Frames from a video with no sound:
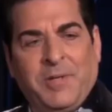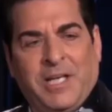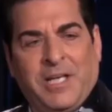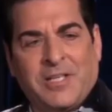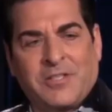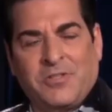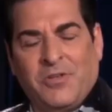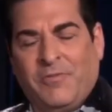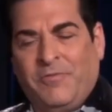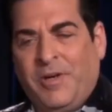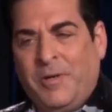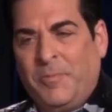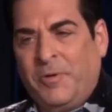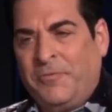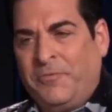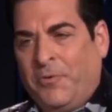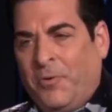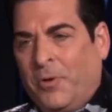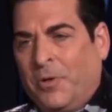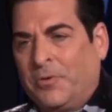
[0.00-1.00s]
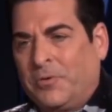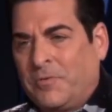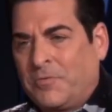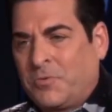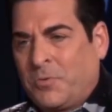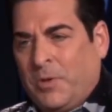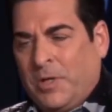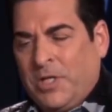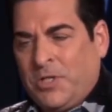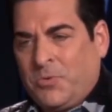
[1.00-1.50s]
because November 4th of
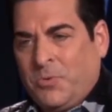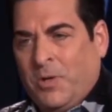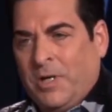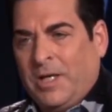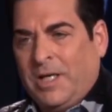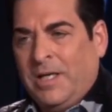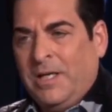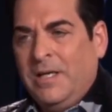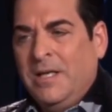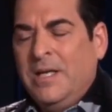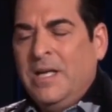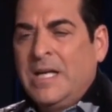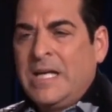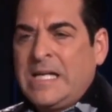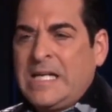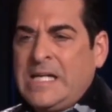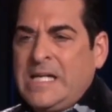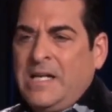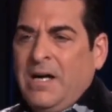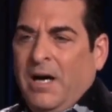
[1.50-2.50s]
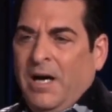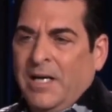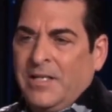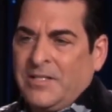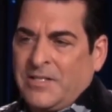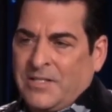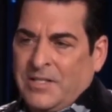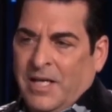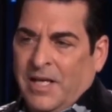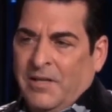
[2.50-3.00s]
2020, God
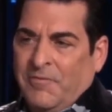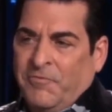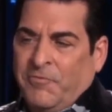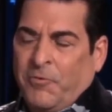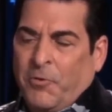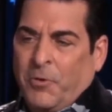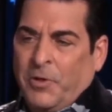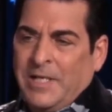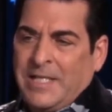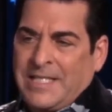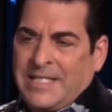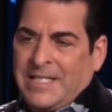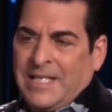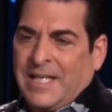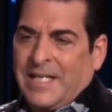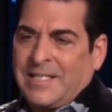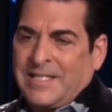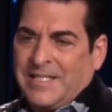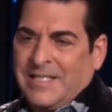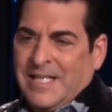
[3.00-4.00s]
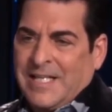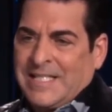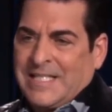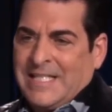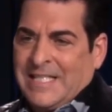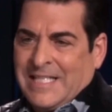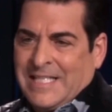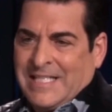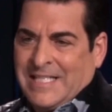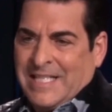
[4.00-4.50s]
said 46
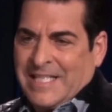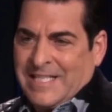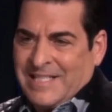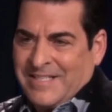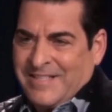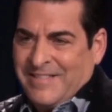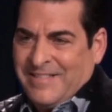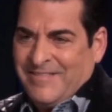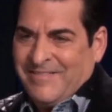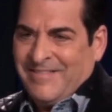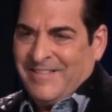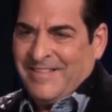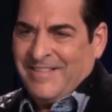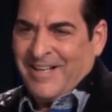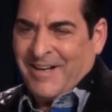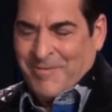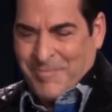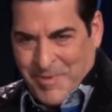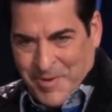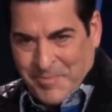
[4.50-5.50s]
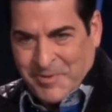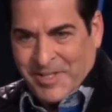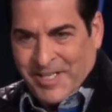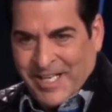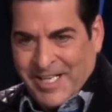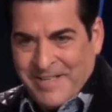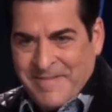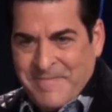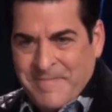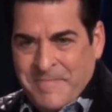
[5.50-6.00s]
doesn't exist. I remember
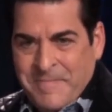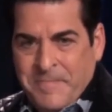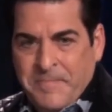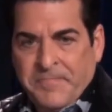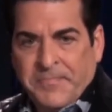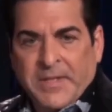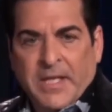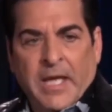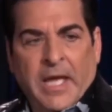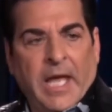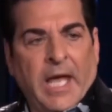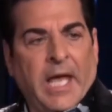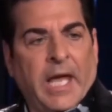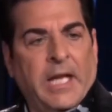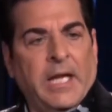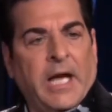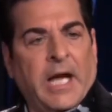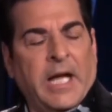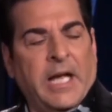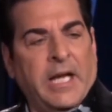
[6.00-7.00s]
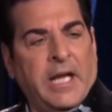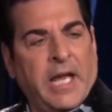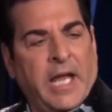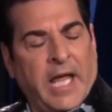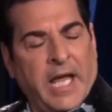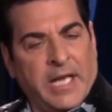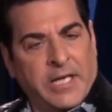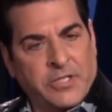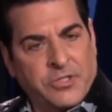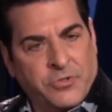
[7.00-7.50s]
that. And I
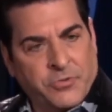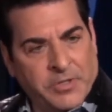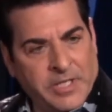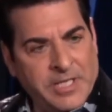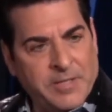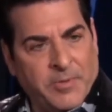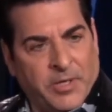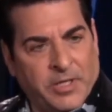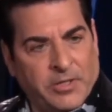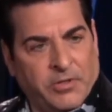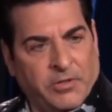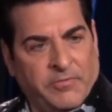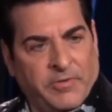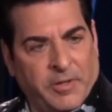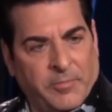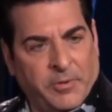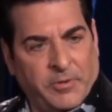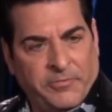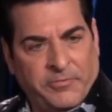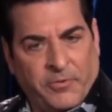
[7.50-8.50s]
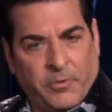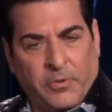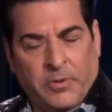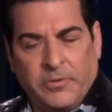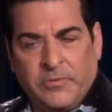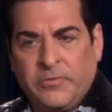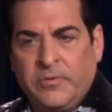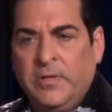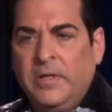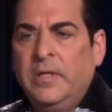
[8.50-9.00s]
had a dream on November
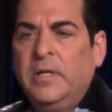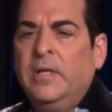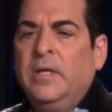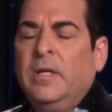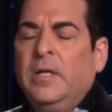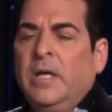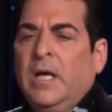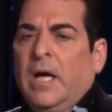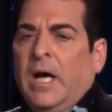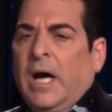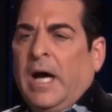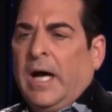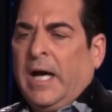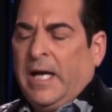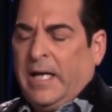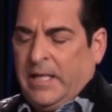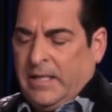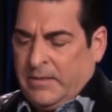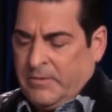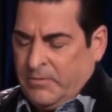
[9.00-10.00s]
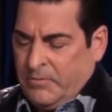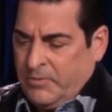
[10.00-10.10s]
4th. I